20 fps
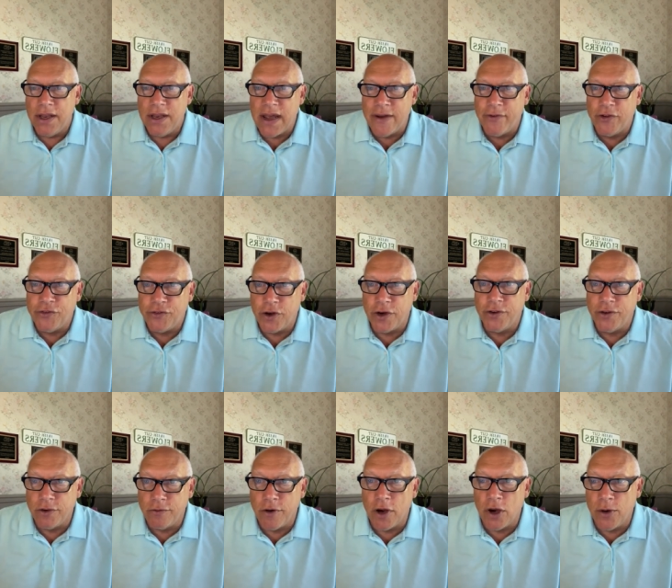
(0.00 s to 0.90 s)
and have it
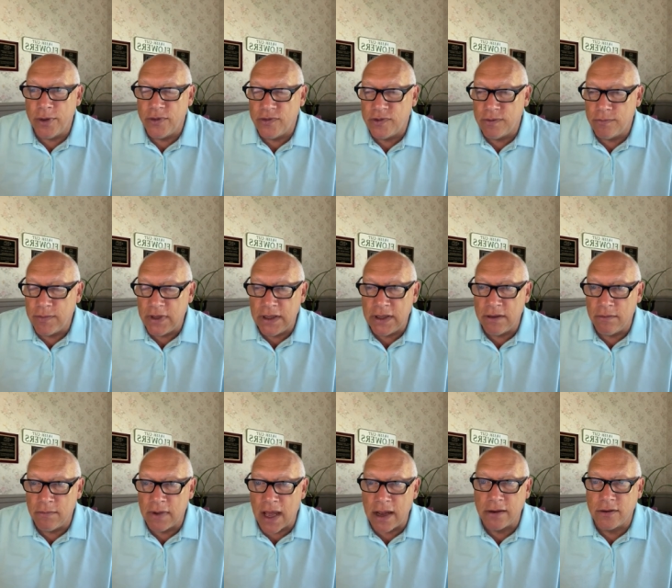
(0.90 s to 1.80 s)
start to grow in,
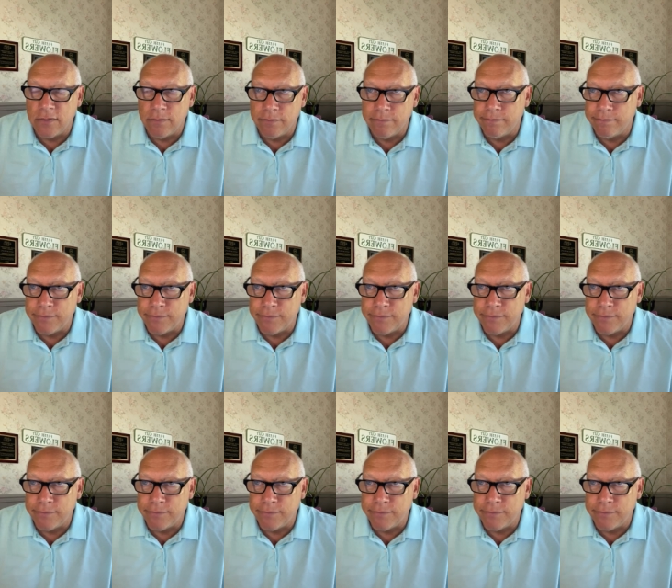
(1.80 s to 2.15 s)
in uh,